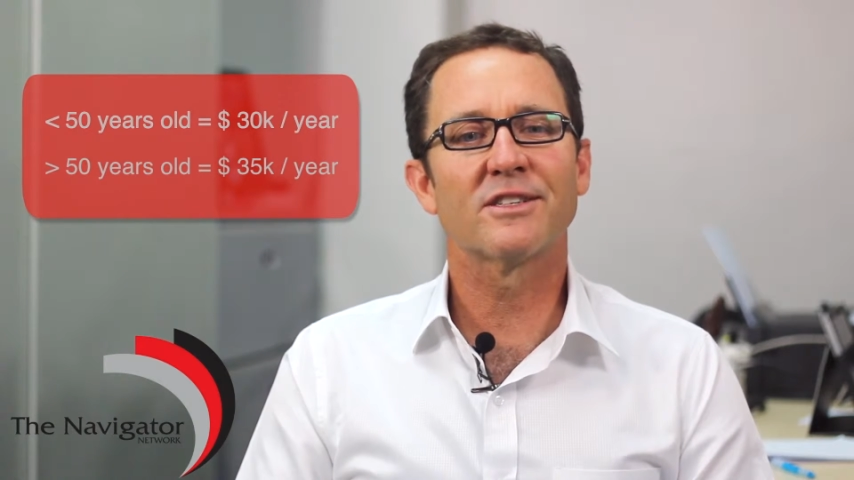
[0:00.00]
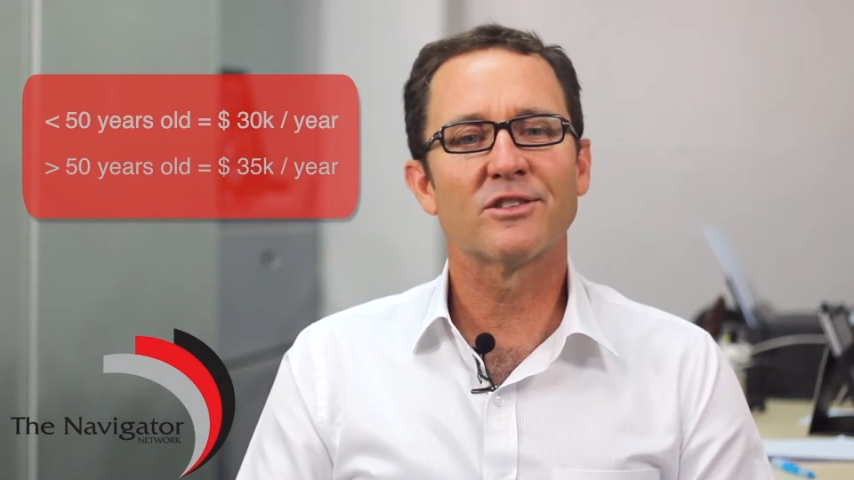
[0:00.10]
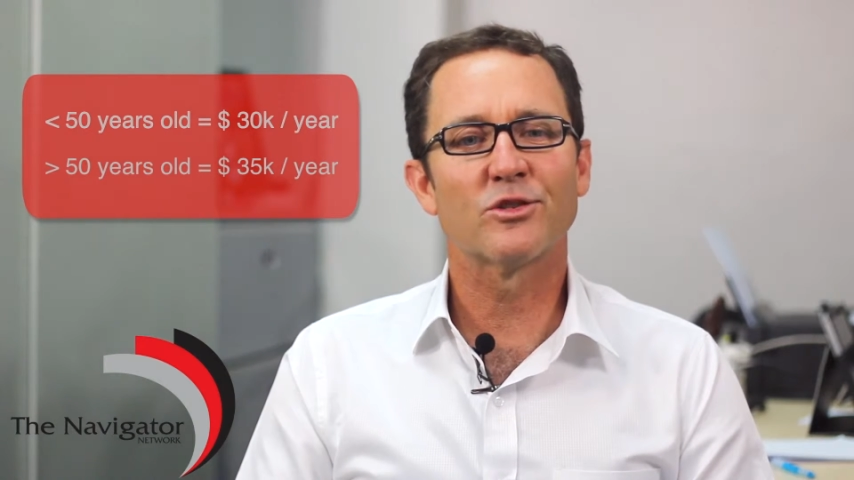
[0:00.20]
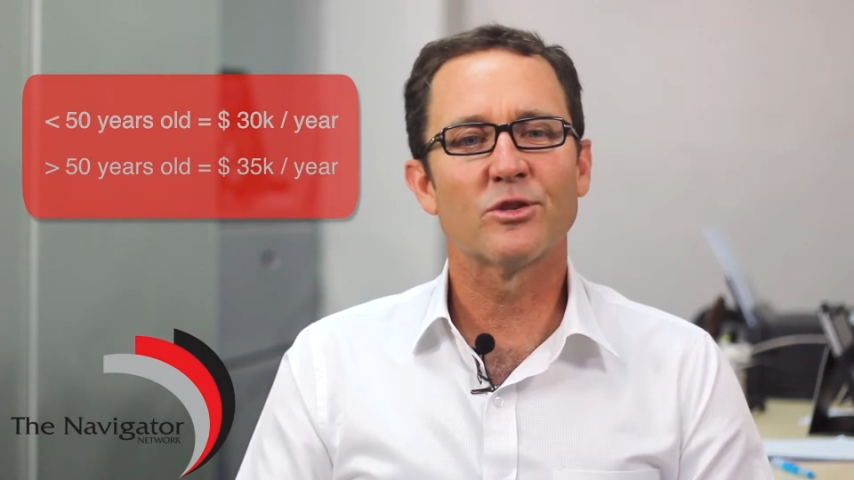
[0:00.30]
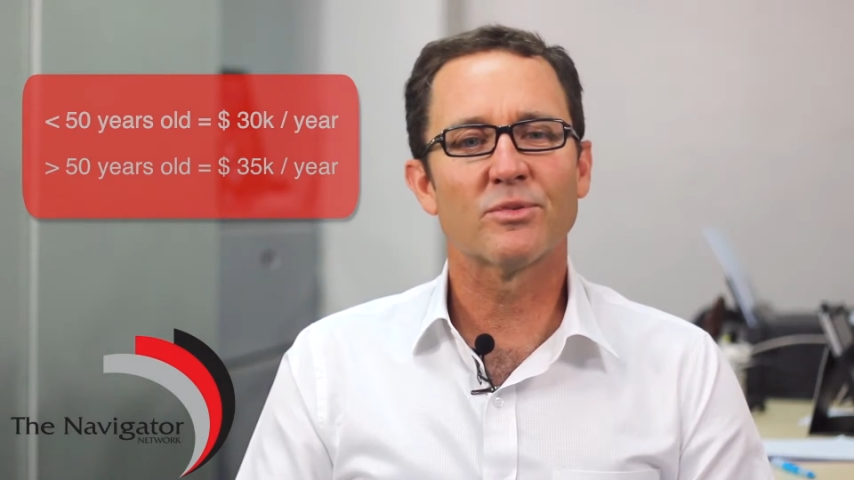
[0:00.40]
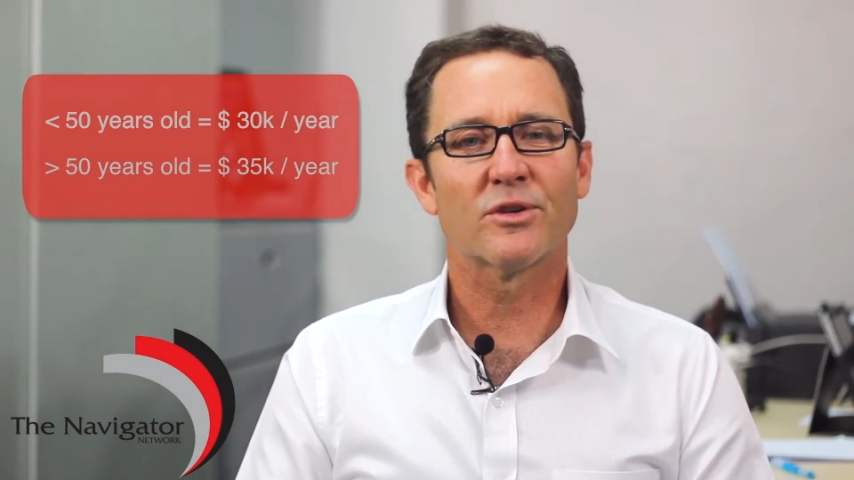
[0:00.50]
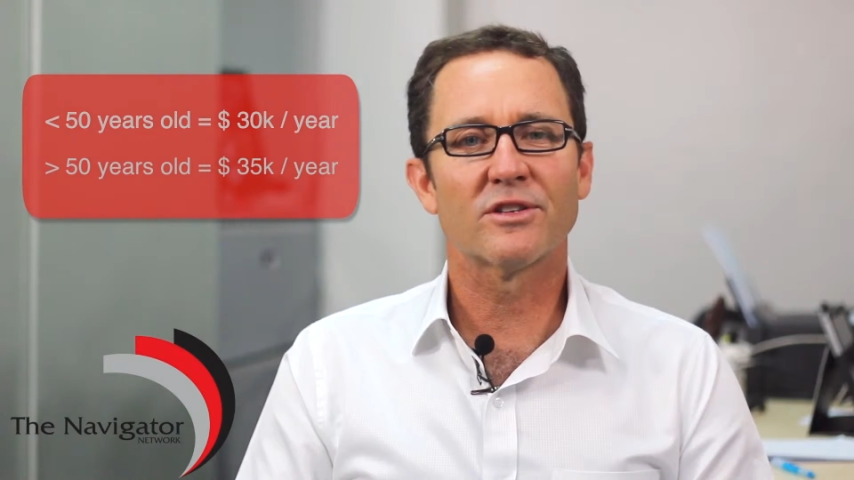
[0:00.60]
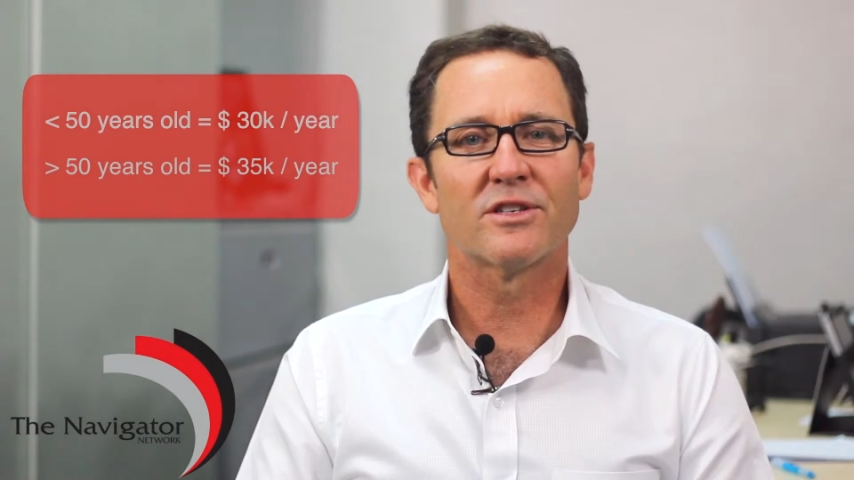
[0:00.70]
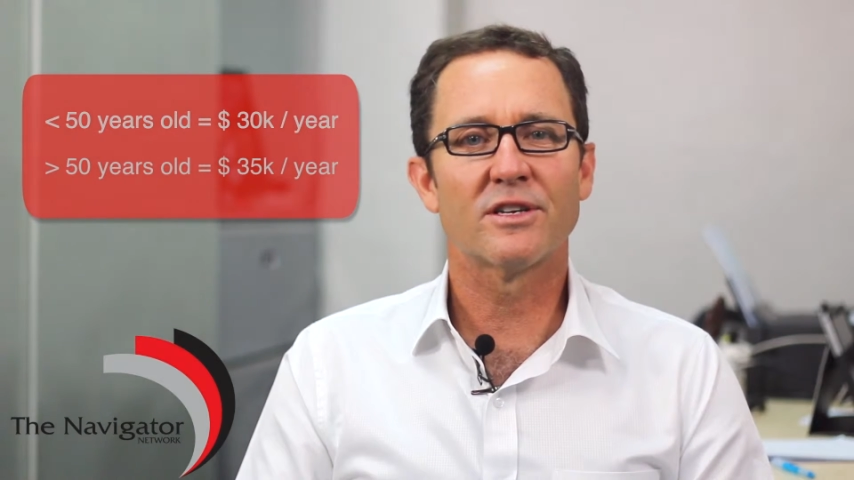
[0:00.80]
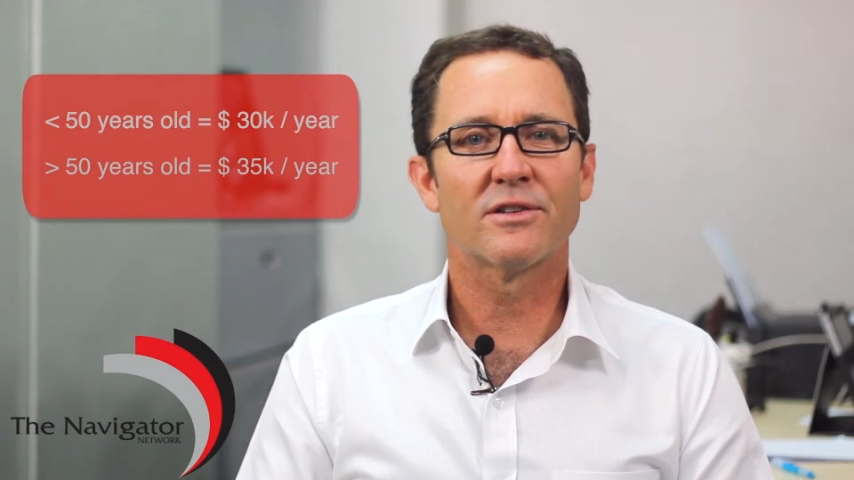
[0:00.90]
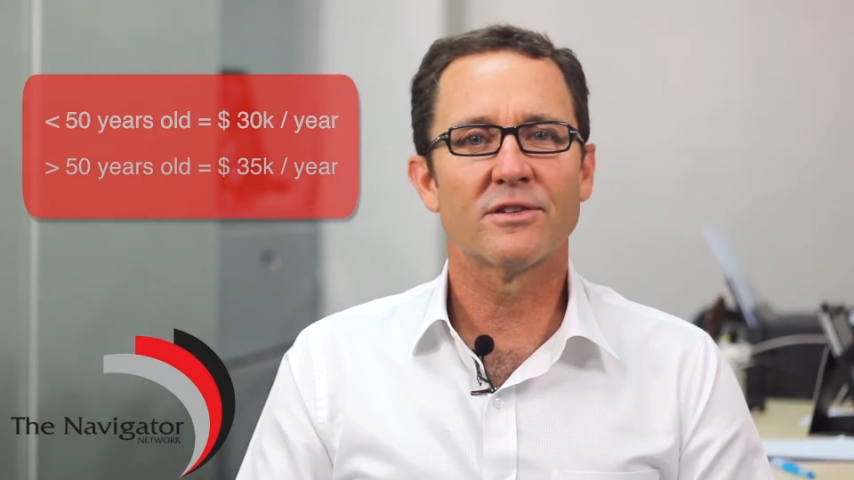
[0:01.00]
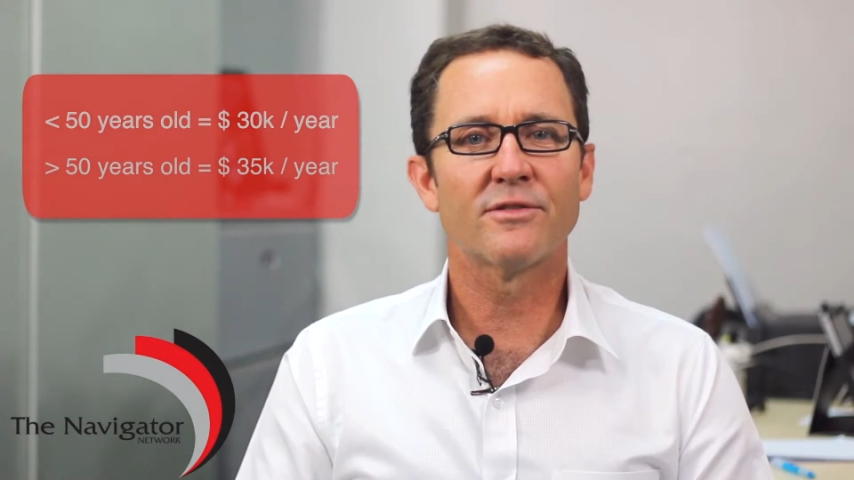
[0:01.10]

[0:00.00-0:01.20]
into super each year,